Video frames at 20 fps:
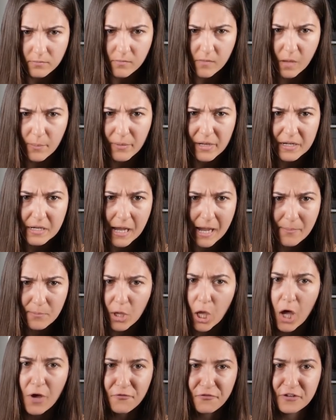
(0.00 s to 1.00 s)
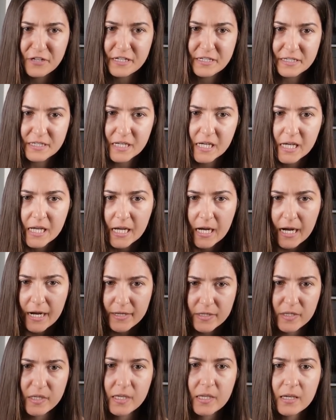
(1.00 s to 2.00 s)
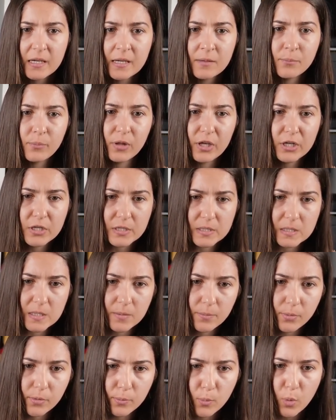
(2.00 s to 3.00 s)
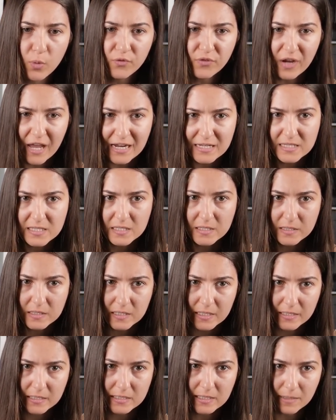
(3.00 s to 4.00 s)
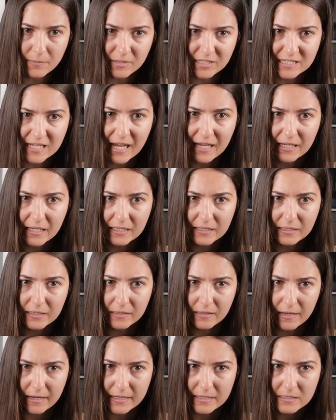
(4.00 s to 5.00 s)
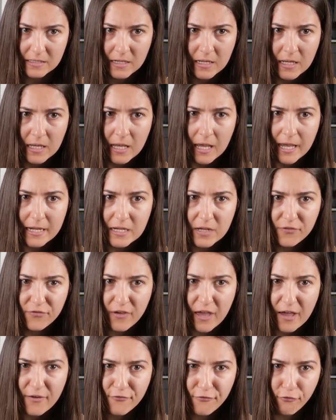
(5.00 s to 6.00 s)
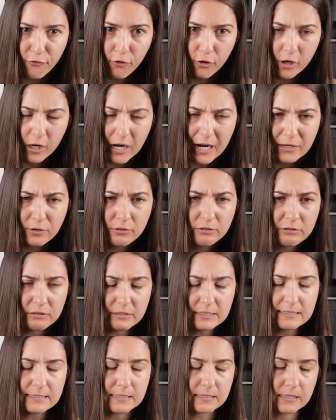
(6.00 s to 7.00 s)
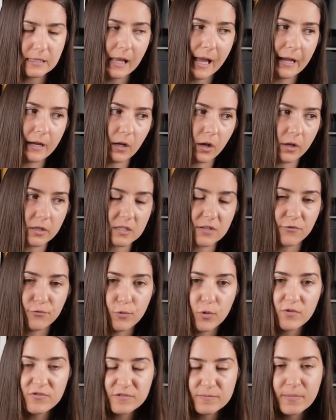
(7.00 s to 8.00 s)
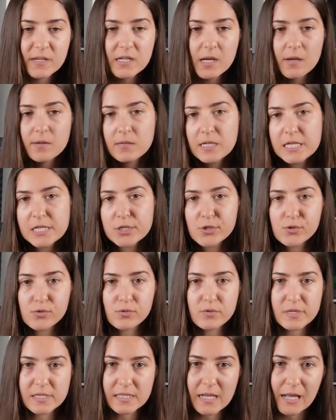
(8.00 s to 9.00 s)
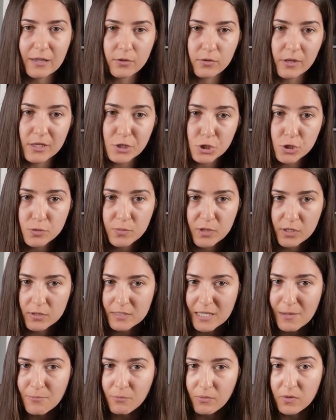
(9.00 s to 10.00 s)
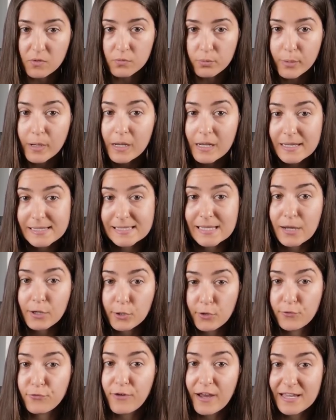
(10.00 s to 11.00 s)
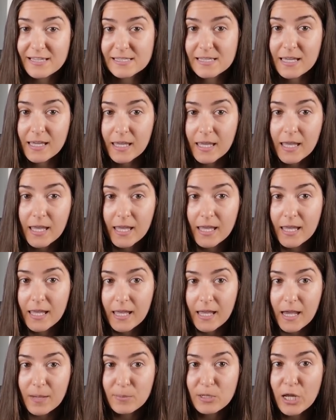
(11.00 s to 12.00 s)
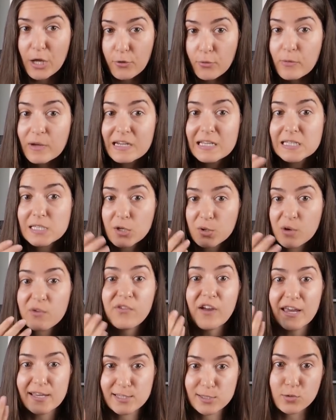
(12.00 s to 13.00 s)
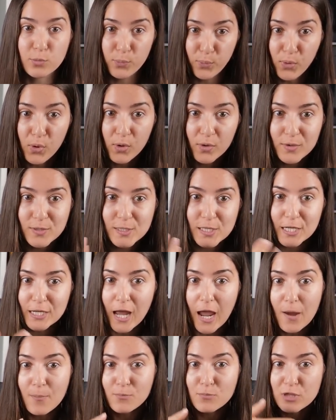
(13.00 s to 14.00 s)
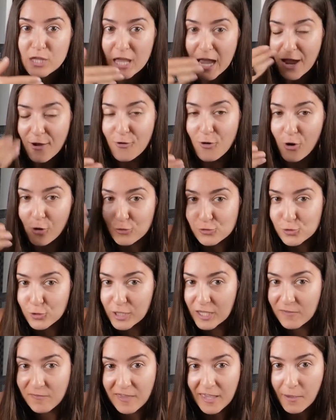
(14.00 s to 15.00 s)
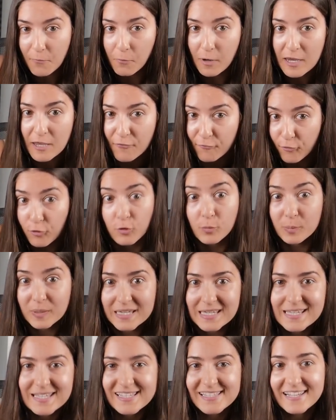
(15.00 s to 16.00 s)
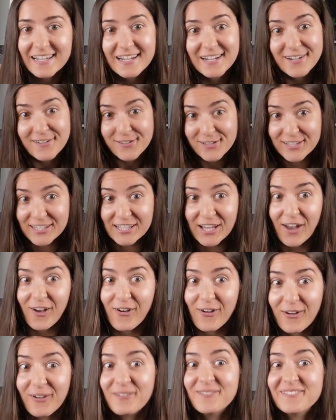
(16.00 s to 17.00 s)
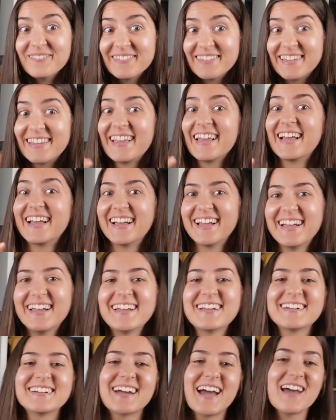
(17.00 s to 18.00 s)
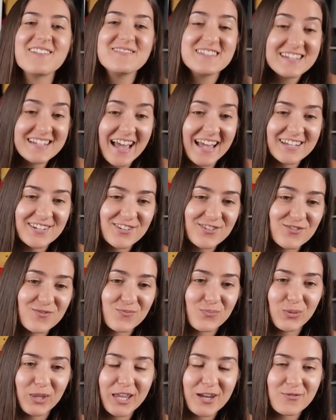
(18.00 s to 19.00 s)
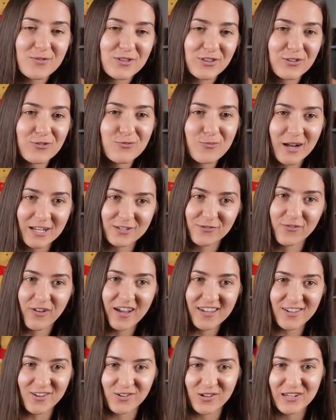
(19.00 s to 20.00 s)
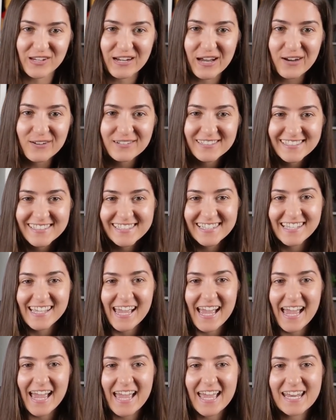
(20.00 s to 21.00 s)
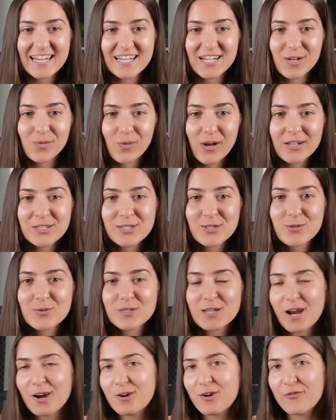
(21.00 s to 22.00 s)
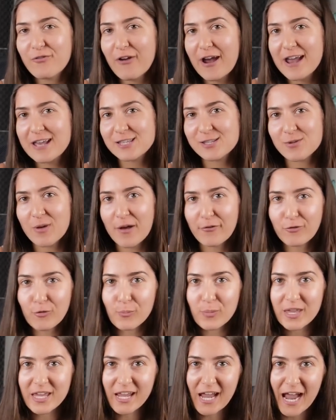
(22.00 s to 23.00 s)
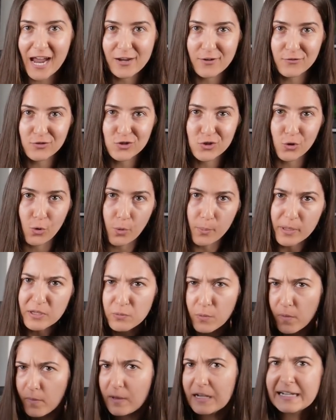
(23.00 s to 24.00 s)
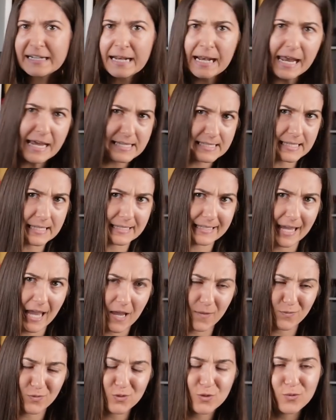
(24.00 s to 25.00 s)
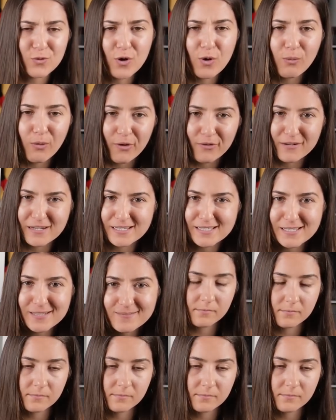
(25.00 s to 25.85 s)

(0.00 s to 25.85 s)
But I'm confident. I think I can play the simple move knight c6. I'm attacking the knight. And if f4, I know this is like lots of moves, but I need to do this calculation because I'm really sacrificing. I mean, I already sacrificed two pawns and I'm now also giving away a full piece. So, I mean, I shouldn't play with too much fire, you know? And once you sacrifice, you have to be kind of sure. But we will analyze this game, so no worries.